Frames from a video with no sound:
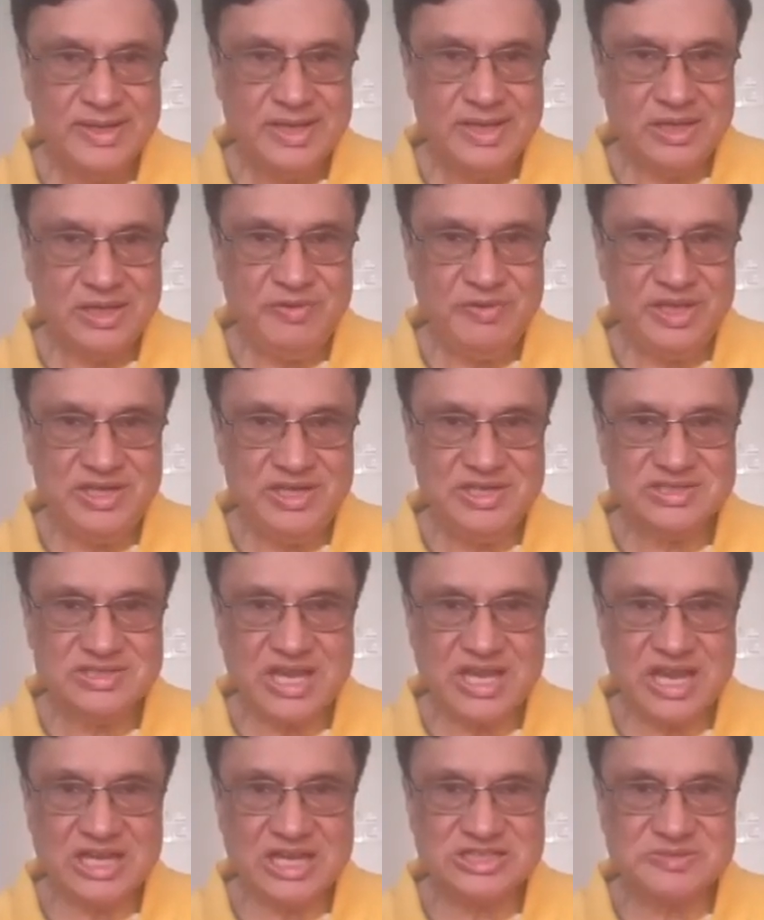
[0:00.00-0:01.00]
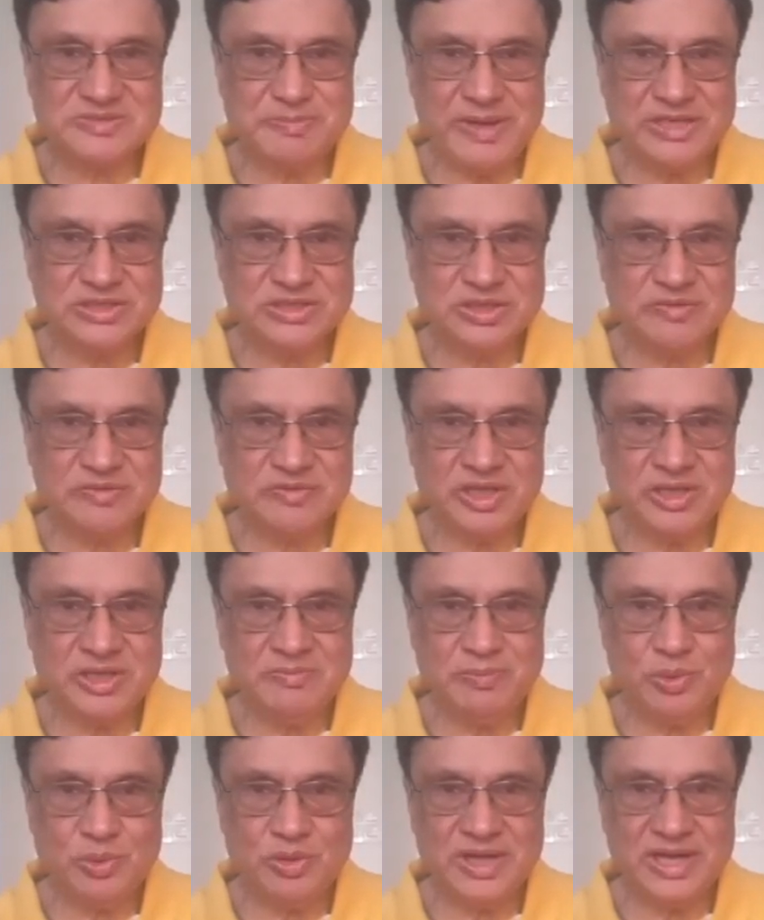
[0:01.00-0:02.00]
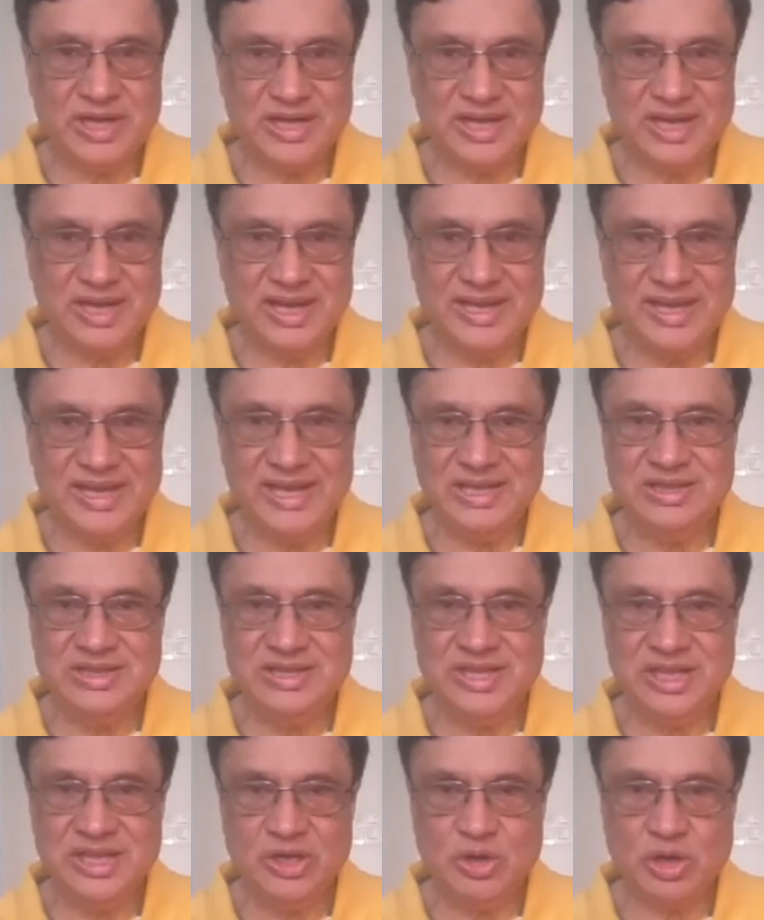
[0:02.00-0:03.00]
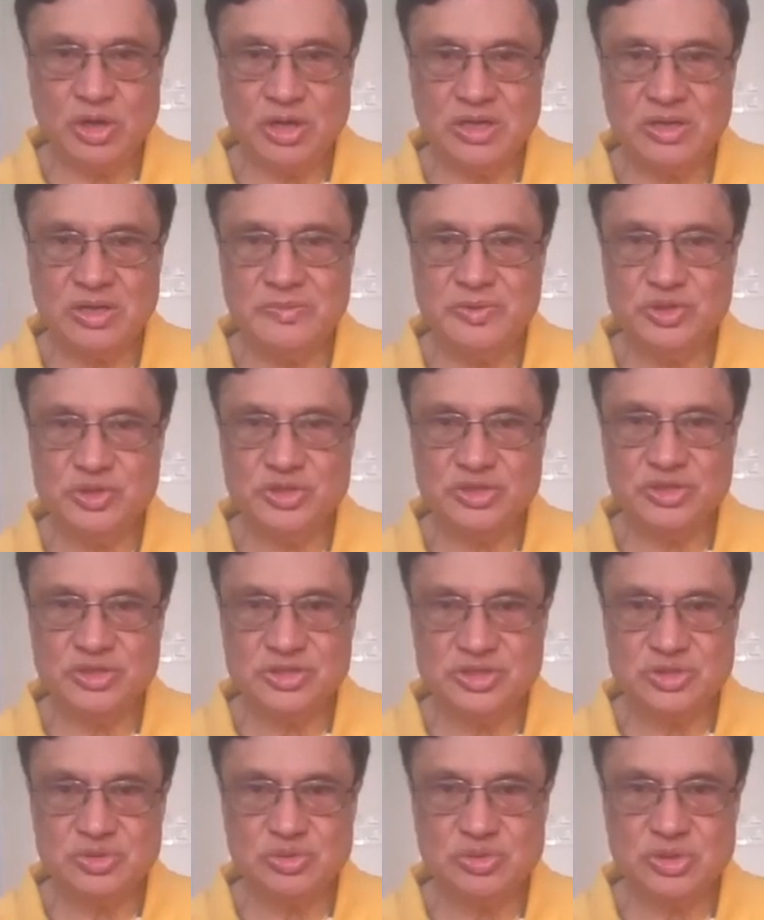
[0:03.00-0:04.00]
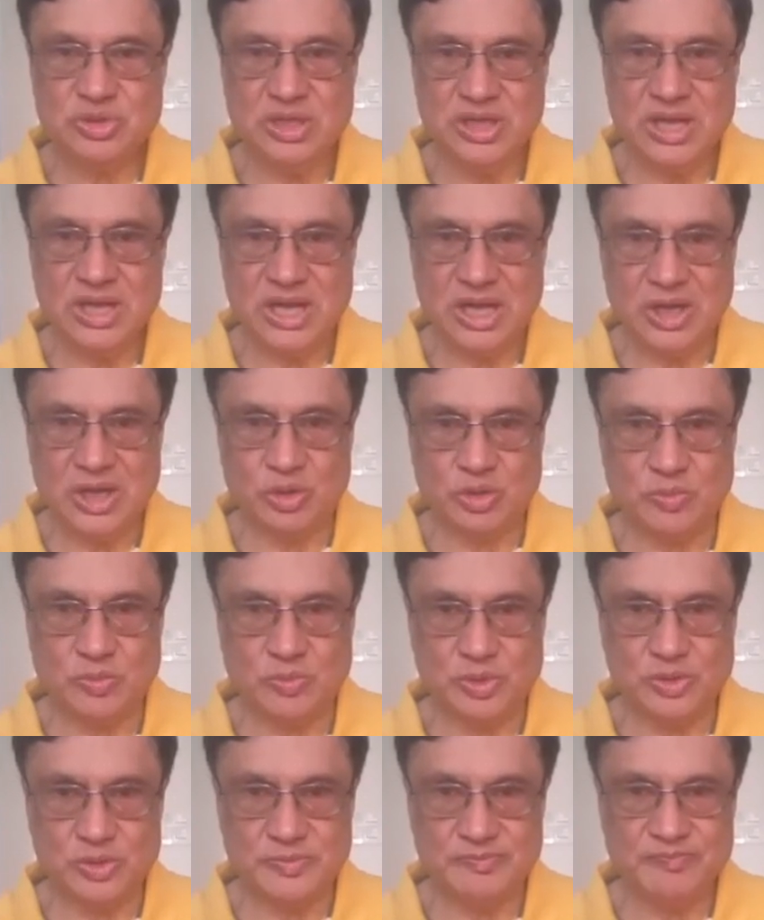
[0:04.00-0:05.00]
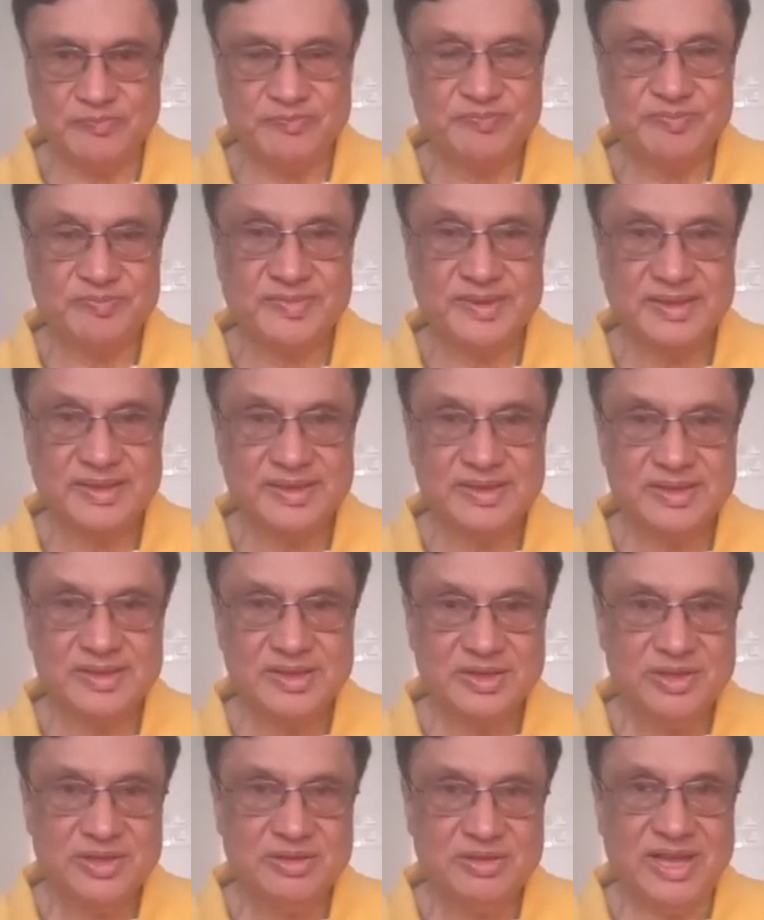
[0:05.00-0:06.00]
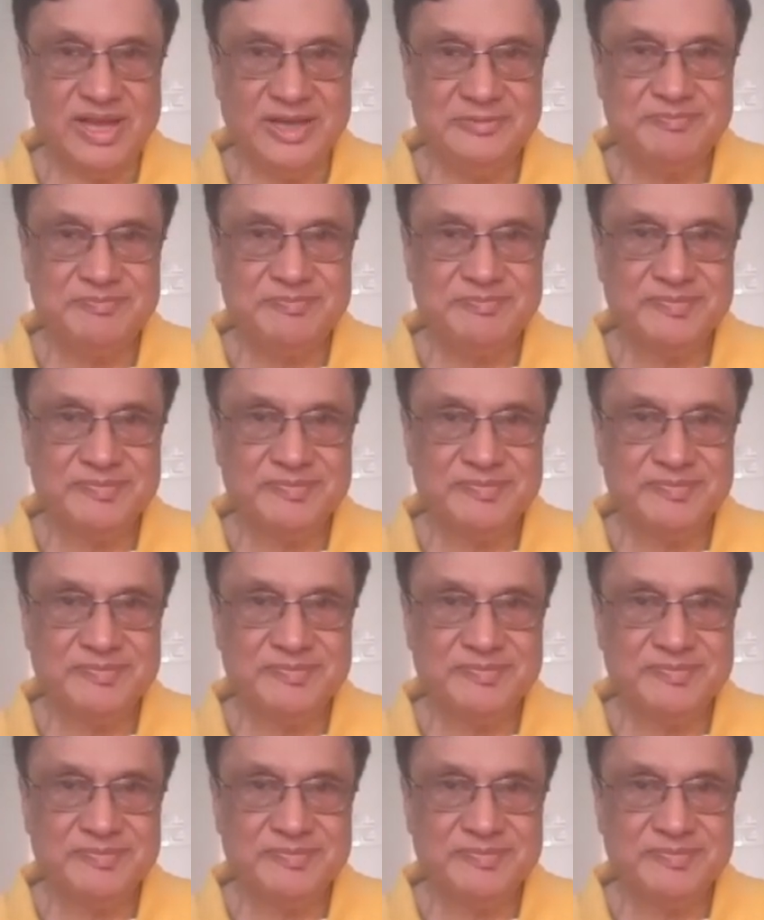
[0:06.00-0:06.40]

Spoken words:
various aspects of the input data and their contributions to the output, right?